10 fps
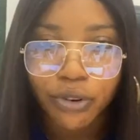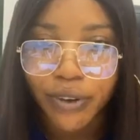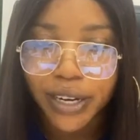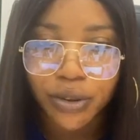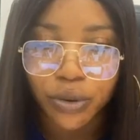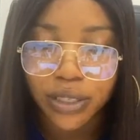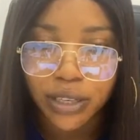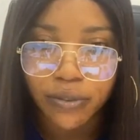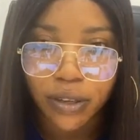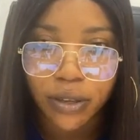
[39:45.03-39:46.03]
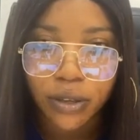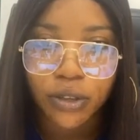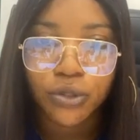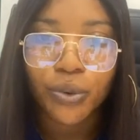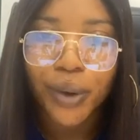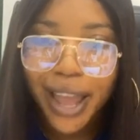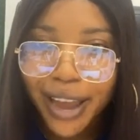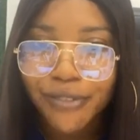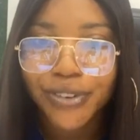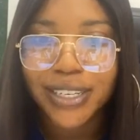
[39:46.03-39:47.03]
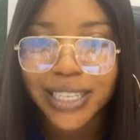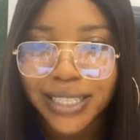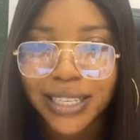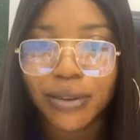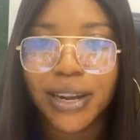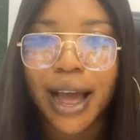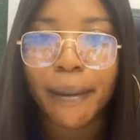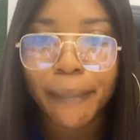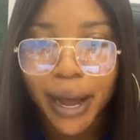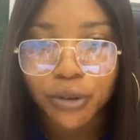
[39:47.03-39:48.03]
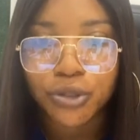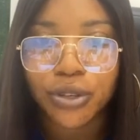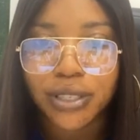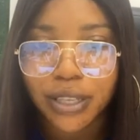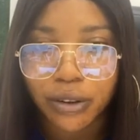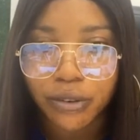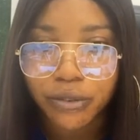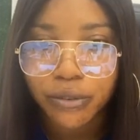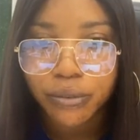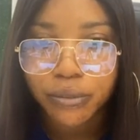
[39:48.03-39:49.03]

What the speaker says: providing your CV. So every detail about yourself